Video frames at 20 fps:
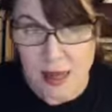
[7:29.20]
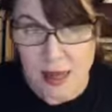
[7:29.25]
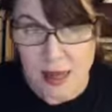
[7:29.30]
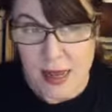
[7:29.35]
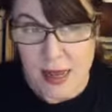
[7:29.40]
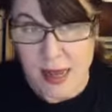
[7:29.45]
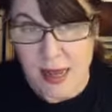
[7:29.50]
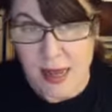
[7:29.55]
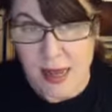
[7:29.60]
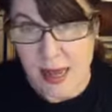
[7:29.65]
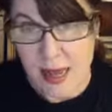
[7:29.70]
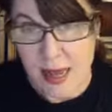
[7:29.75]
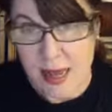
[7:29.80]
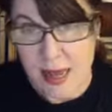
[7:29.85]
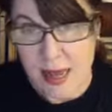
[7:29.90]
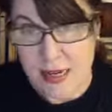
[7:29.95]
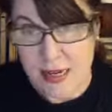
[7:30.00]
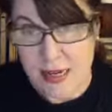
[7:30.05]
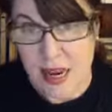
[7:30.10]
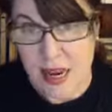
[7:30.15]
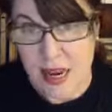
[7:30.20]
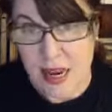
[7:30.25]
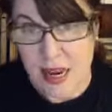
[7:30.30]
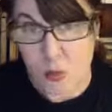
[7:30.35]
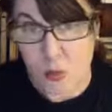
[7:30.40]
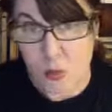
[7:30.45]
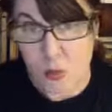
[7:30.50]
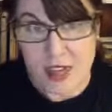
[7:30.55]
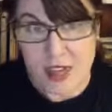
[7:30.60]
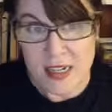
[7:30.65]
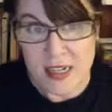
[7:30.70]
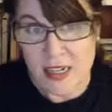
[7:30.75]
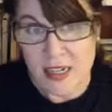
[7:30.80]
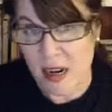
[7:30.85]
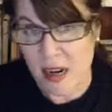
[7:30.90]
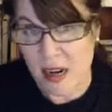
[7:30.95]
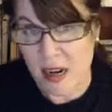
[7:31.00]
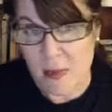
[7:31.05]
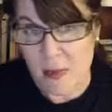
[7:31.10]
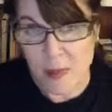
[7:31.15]
And I wish at that
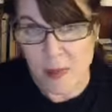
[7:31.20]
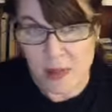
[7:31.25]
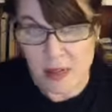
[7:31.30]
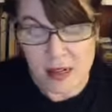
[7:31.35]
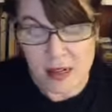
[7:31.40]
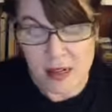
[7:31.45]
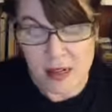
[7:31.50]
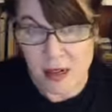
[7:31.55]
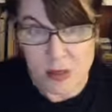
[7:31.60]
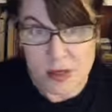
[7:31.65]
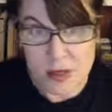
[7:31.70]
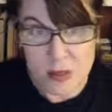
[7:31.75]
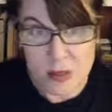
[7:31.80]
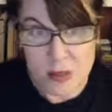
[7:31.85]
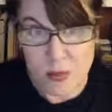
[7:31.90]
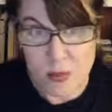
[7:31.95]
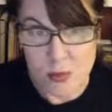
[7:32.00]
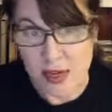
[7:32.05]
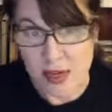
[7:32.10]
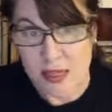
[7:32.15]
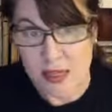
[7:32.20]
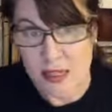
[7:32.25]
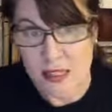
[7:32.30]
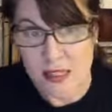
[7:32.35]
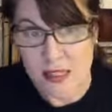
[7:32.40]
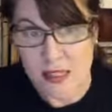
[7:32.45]
time, but it is what it is.